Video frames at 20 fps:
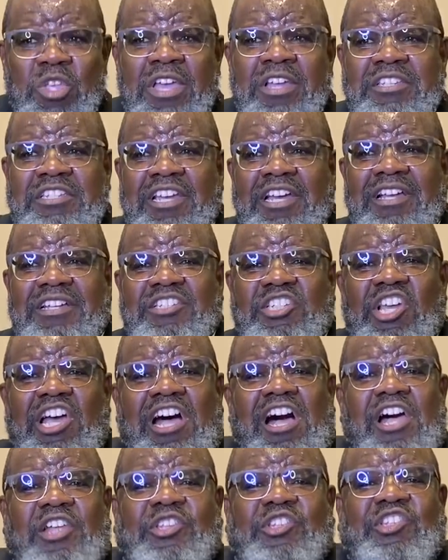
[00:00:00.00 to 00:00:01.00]
to,
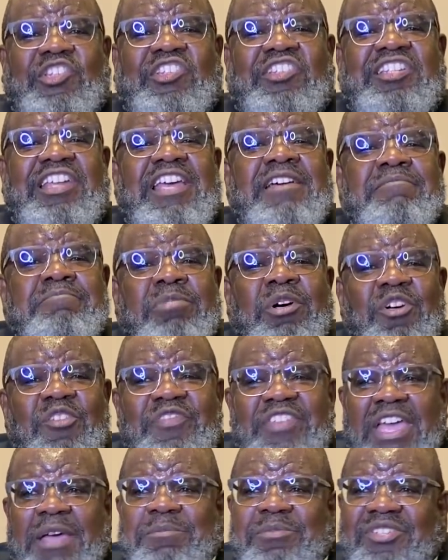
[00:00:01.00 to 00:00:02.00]
to assemble
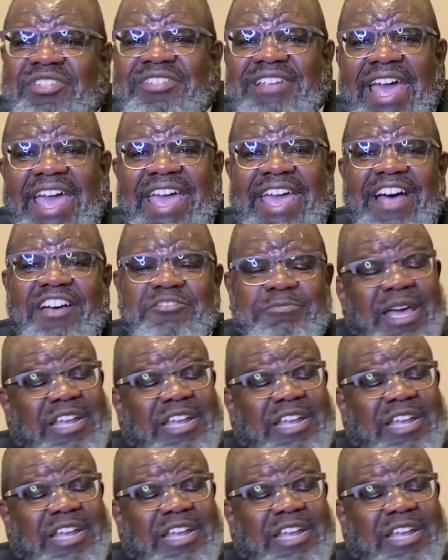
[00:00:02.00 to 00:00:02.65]
themselves.